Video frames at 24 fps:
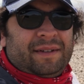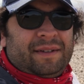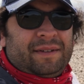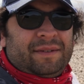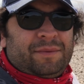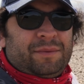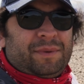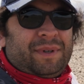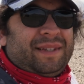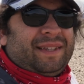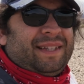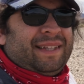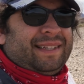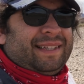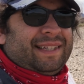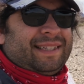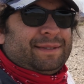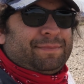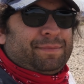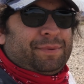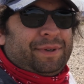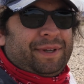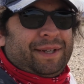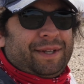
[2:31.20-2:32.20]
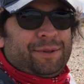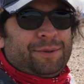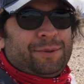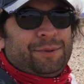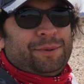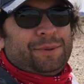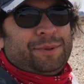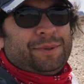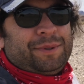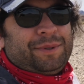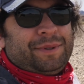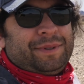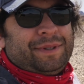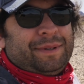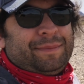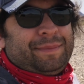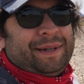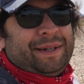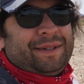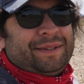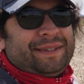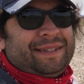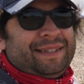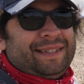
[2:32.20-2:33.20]
One thing that's pretty cool
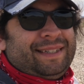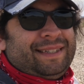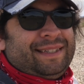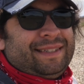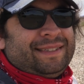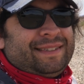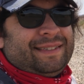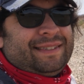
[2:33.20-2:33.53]
about these